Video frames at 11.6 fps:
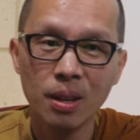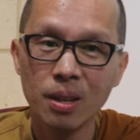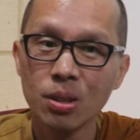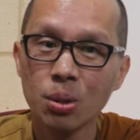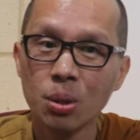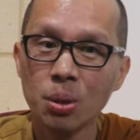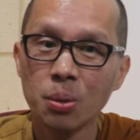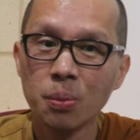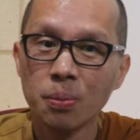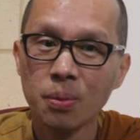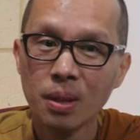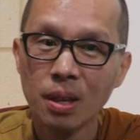So
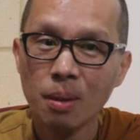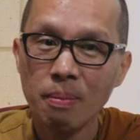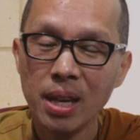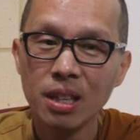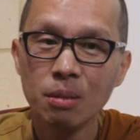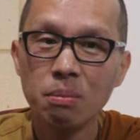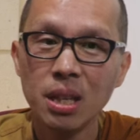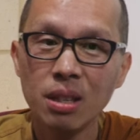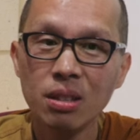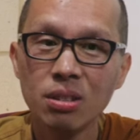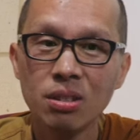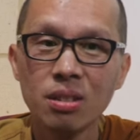making
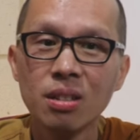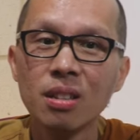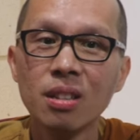peace,